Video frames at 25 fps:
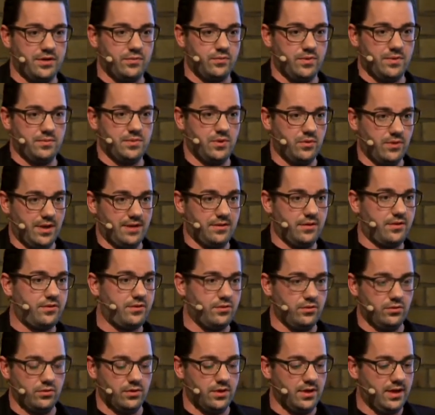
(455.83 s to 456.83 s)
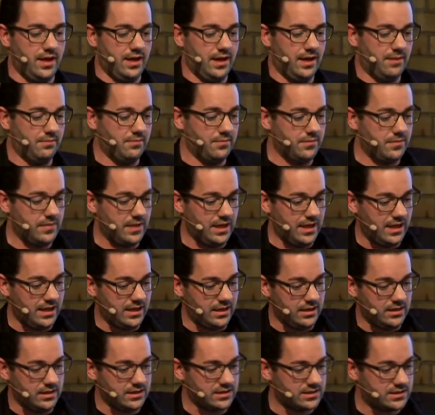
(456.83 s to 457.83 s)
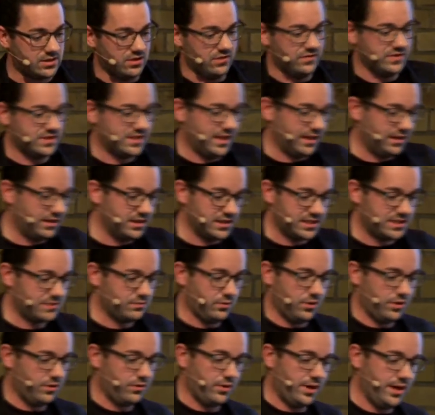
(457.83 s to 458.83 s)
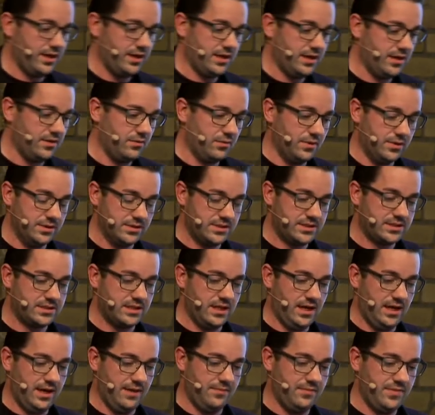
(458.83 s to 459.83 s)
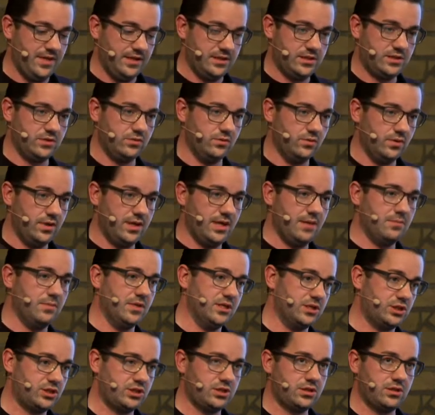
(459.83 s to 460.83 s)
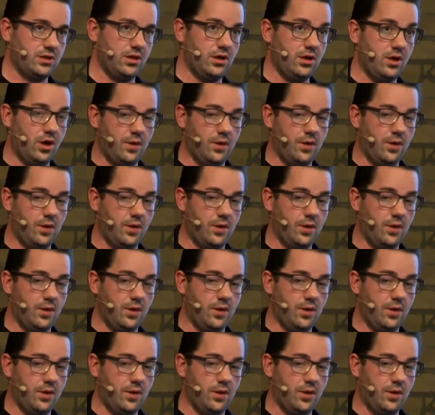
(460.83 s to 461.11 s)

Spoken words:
it will be run through a service like this one or any other ones that do image